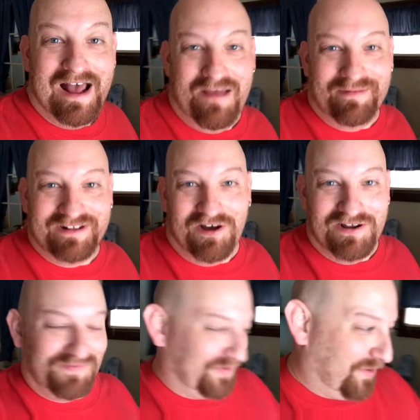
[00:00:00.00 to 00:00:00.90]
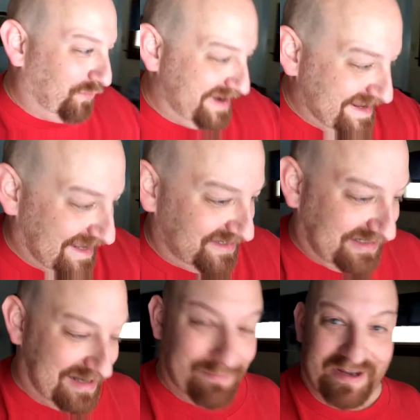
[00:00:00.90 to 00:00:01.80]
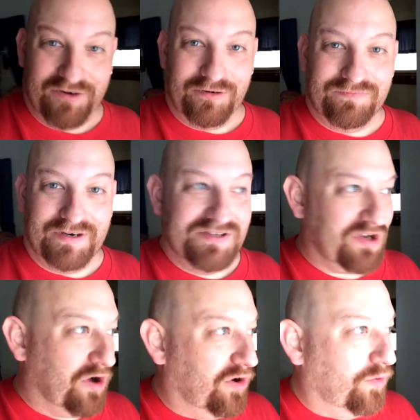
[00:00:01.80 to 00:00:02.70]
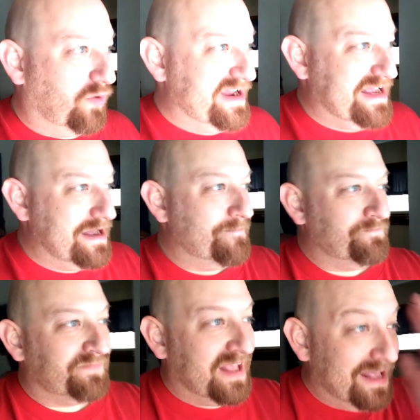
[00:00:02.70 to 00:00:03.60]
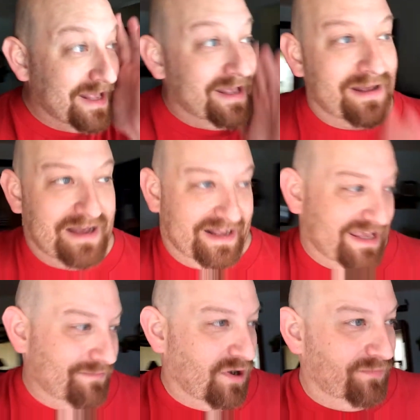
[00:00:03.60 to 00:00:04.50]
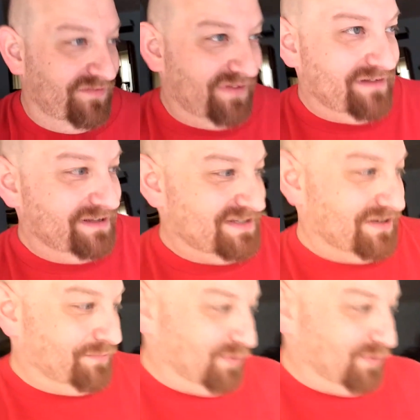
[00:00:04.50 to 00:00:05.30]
I've been gone for a week. I stayed at my girlfriend's all week. I came home and found this on the